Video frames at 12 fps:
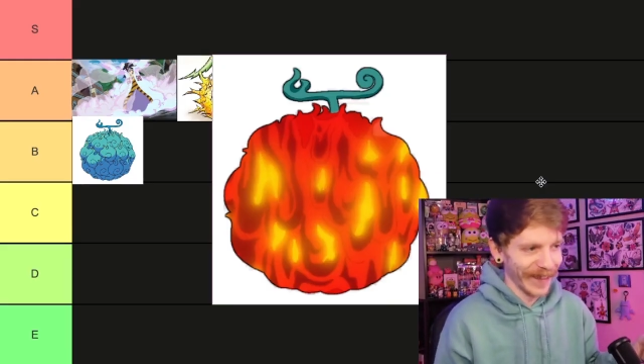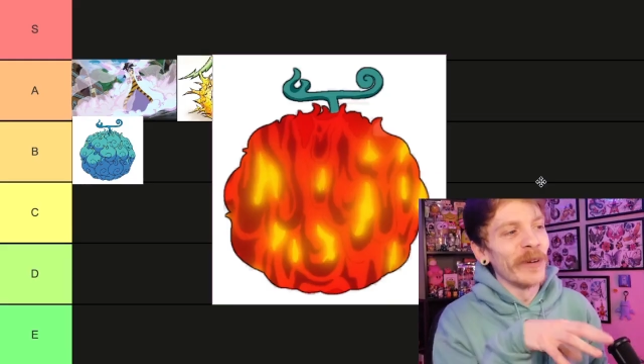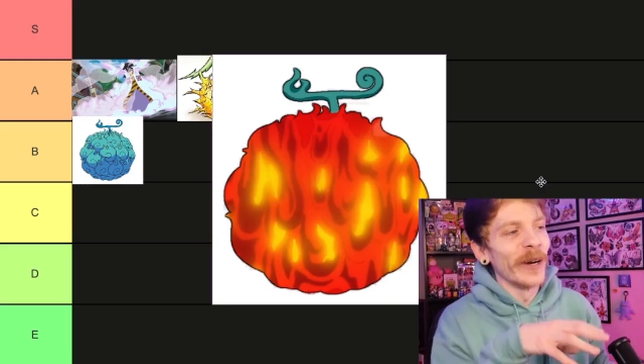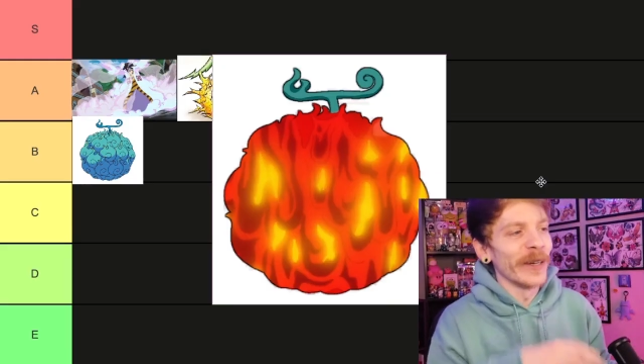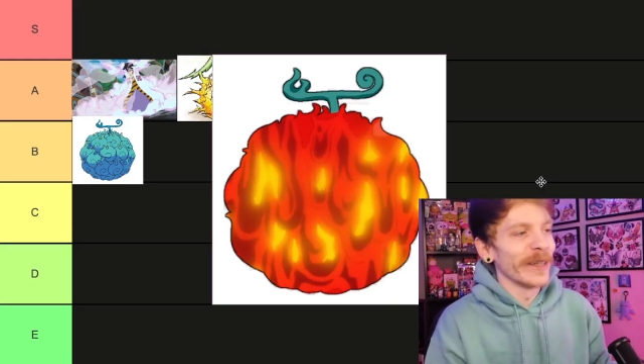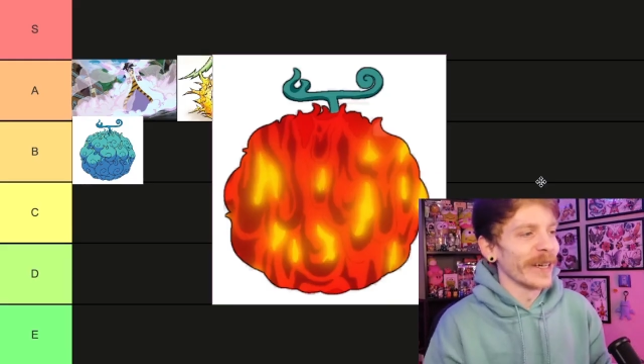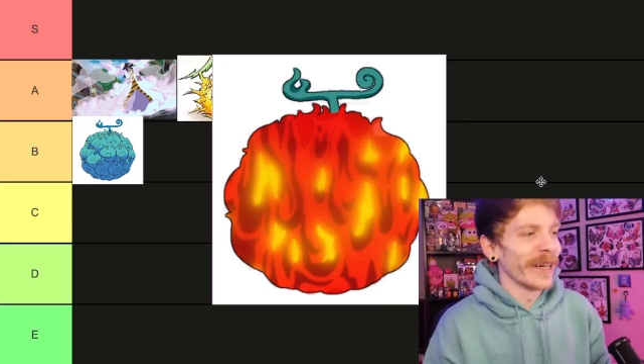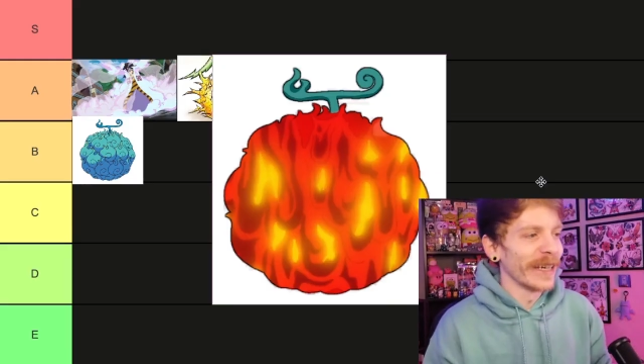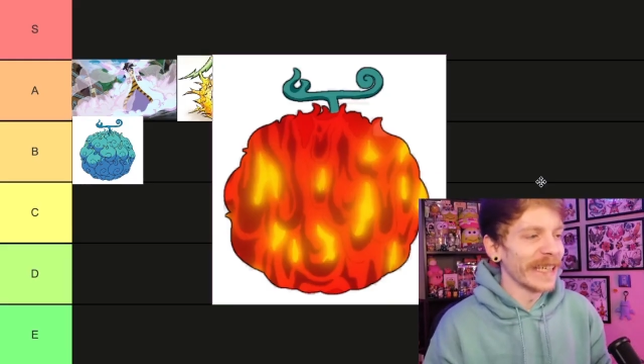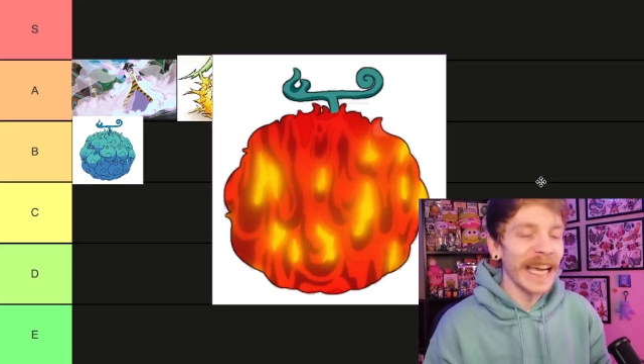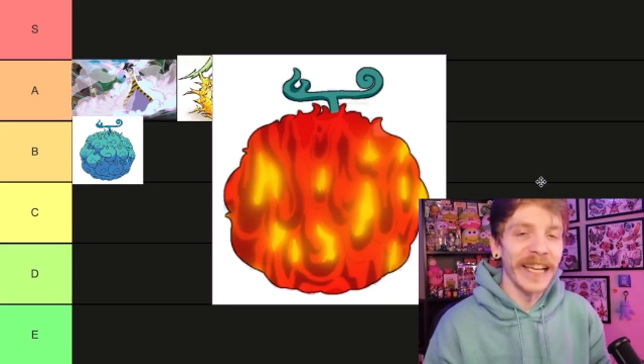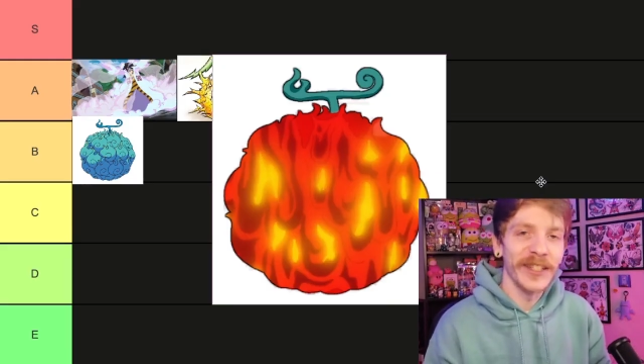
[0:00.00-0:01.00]
But
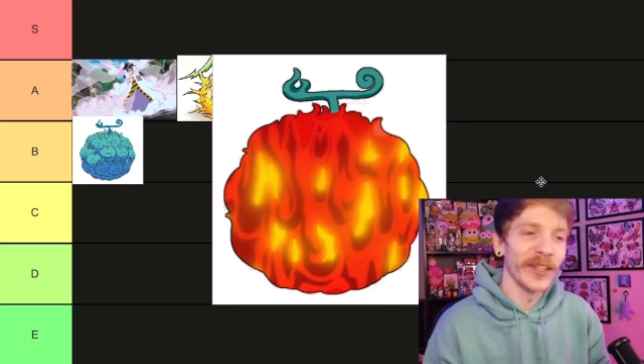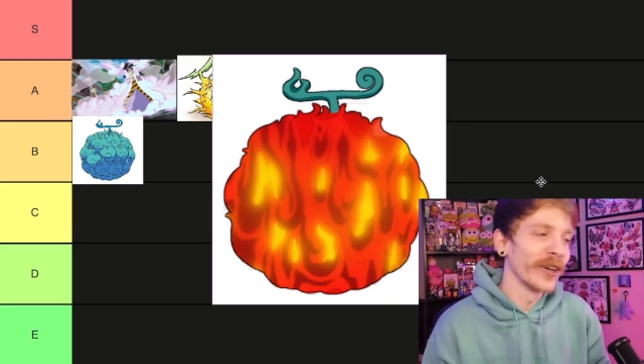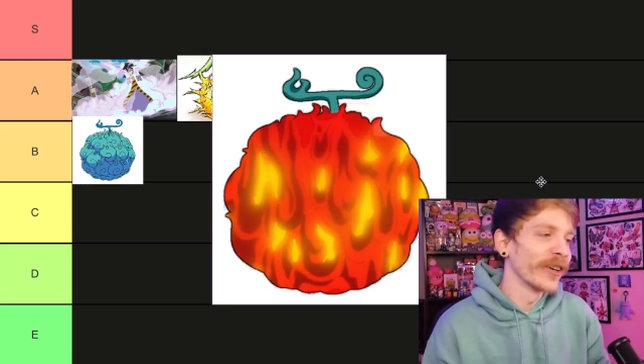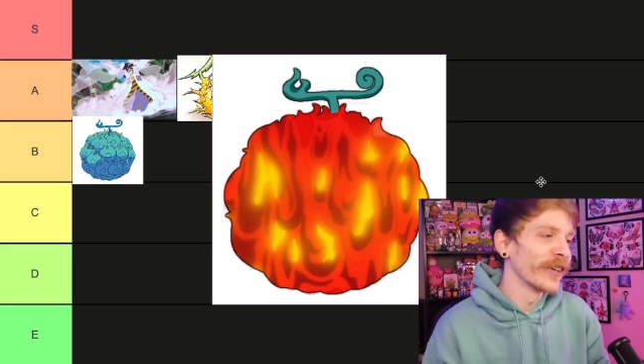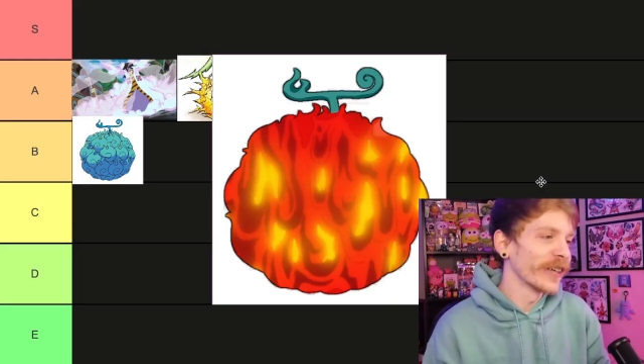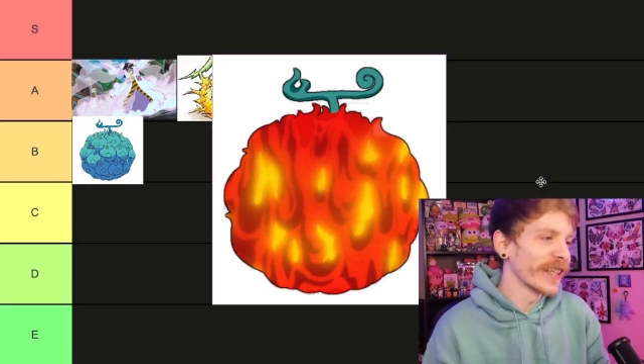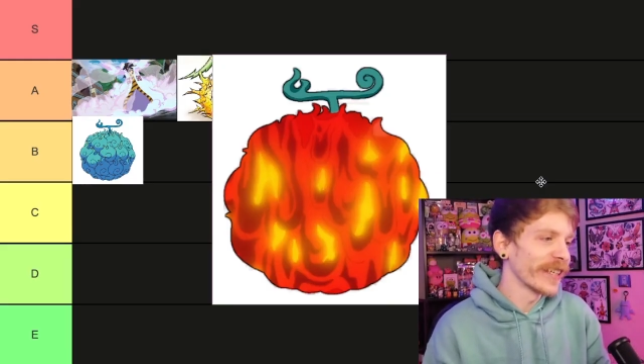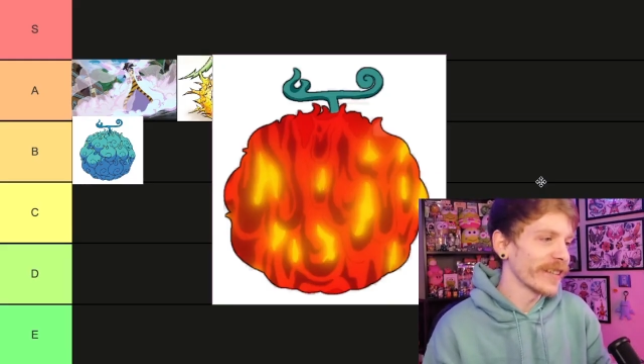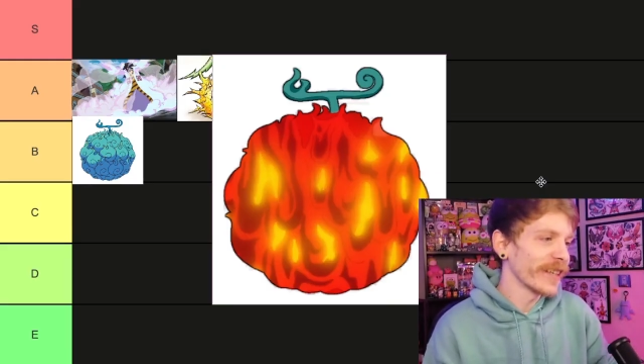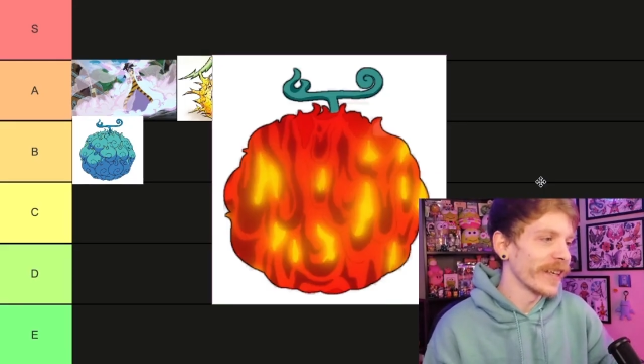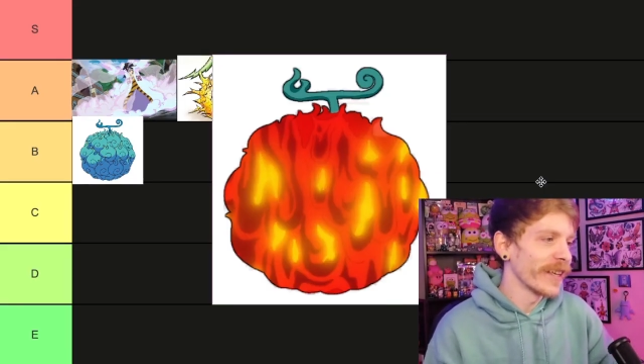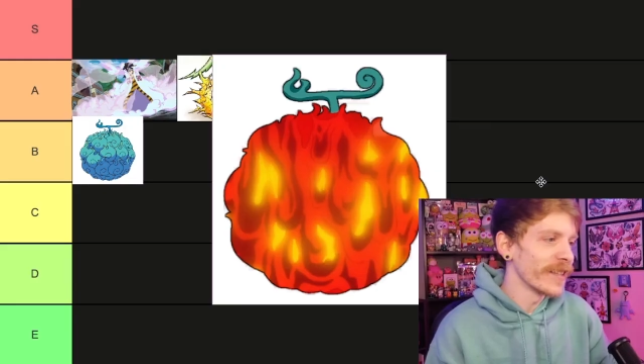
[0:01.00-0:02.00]
yeah, so this
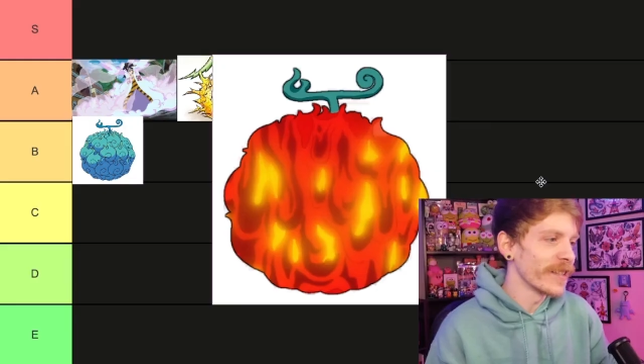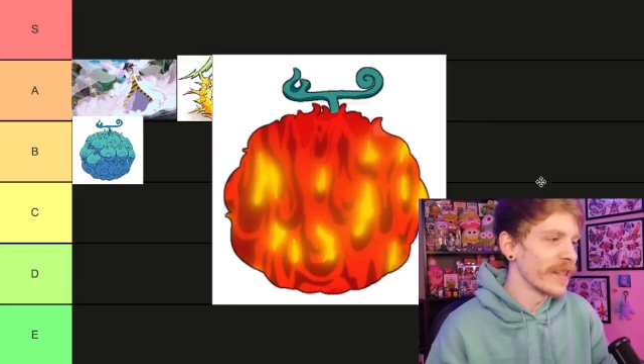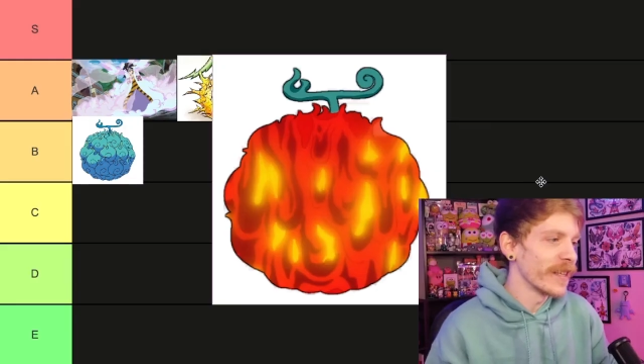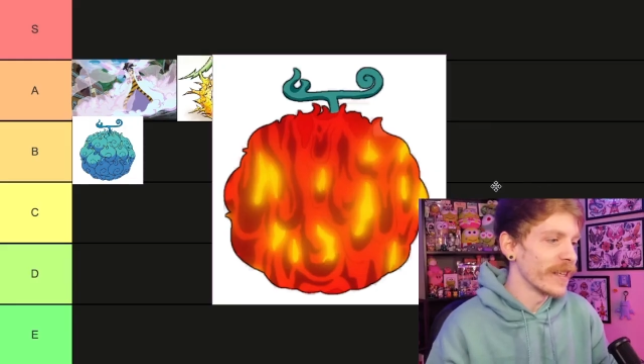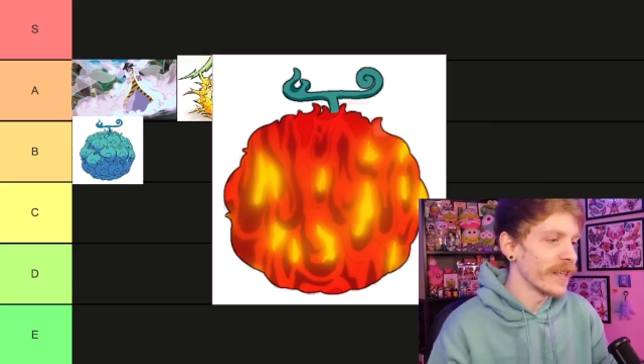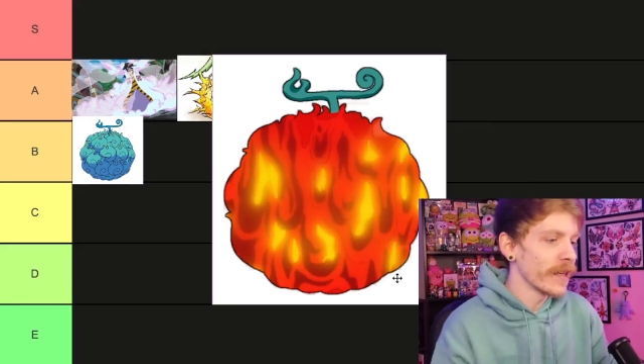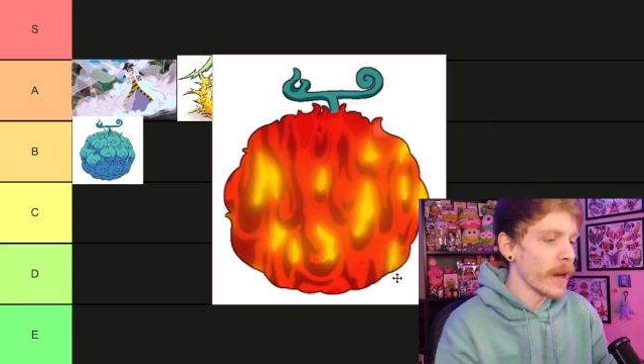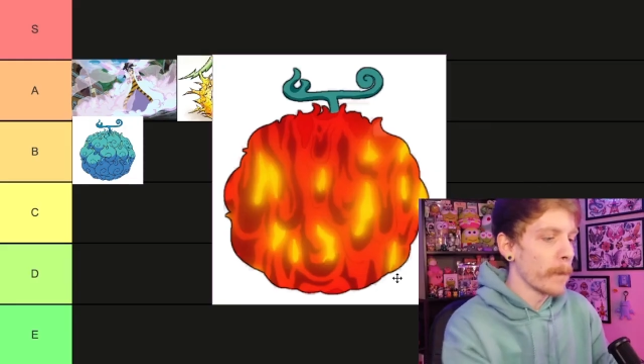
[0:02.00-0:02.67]
is the